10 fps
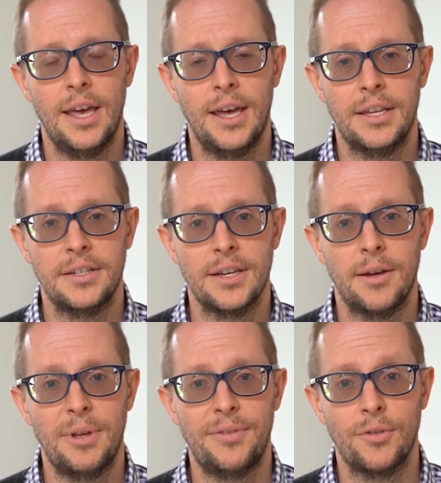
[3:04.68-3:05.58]
and
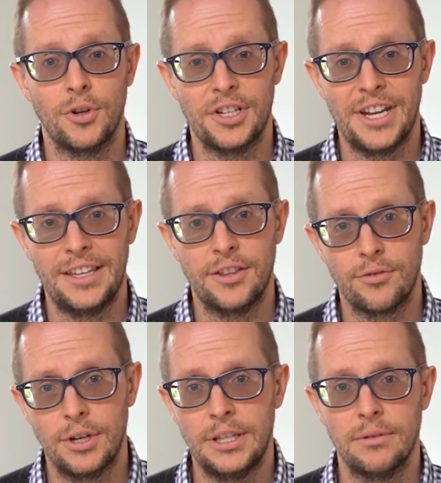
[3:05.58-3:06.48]
if you've got an
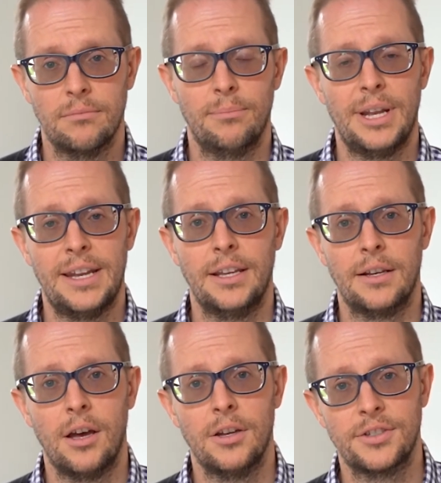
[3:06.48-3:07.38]
A3 planning
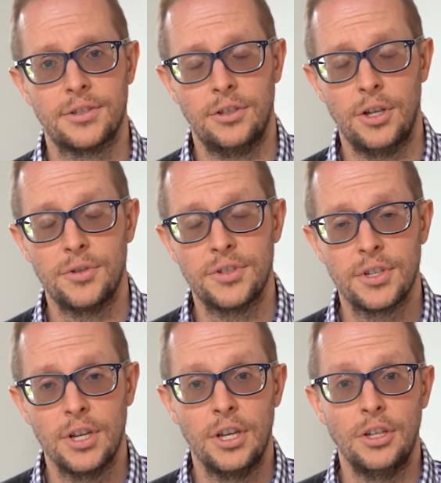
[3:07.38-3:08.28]
class use,